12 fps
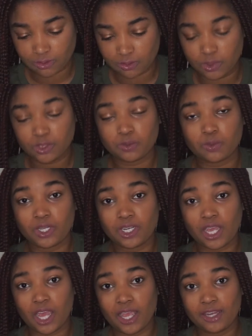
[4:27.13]
What's
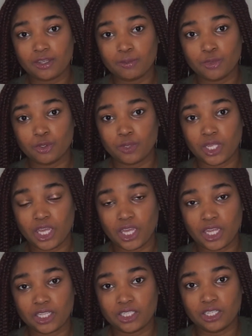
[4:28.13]
one item you
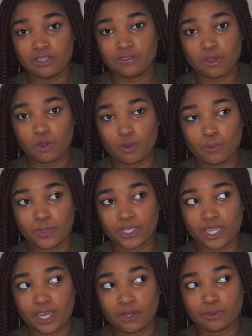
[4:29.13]
can't leave home
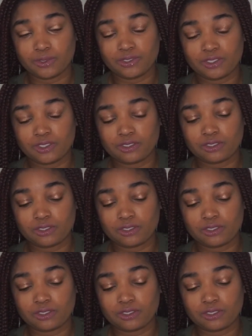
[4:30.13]
without?